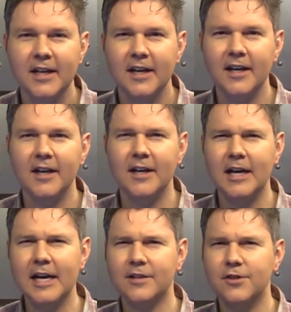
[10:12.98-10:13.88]

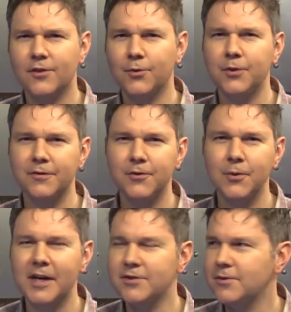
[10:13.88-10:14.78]
I actually threw in a
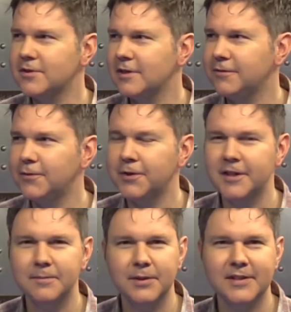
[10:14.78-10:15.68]
few extras there for
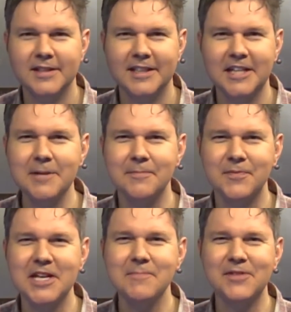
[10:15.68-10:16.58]
you, but
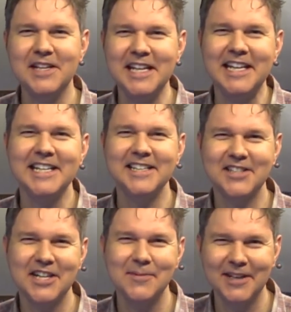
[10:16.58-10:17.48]
keep the
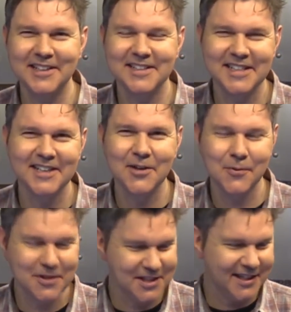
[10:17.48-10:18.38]
Nindies coming, Nintendo,
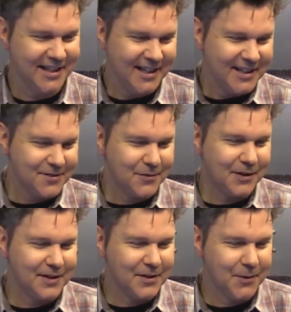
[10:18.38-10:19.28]
would you? It's
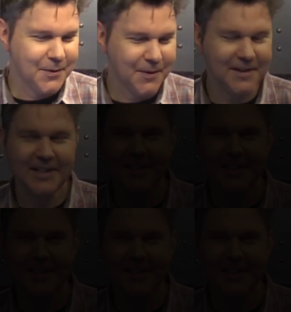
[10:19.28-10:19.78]
very cool.